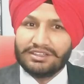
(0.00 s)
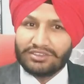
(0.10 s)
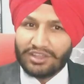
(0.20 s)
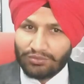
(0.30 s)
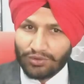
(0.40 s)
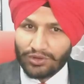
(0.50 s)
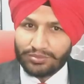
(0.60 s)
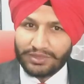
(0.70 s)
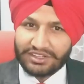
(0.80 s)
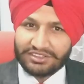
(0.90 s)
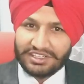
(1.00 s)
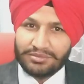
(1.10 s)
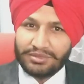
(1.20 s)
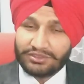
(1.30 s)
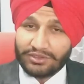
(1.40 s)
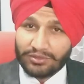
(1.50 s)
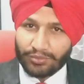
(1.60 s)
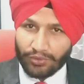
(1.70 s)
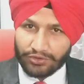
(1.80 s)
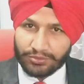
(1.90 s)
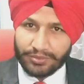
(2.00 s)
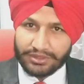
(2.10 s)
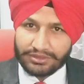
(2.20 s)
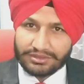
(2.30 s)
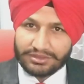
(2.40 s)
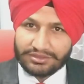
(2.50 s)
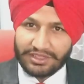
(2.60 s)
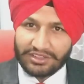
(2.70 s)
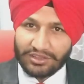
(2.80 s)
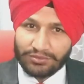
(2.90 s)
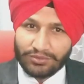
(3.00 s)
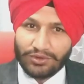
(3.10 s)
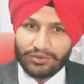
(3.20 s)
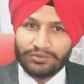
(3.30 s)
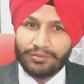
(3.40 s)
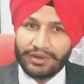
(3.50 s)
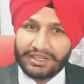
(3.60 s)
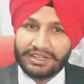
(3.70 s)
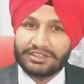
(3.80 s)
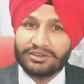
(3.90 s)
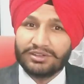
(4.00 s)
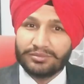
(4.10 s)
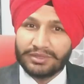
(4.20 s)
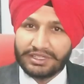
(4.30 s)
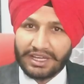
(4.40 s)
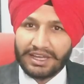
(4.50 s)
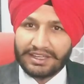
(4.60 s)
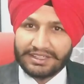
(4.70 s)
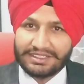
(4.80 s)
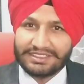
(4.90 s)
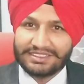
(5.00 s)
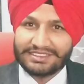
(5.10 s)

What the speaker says: The wolf that keep it will prosper, that the wolf break it will be die.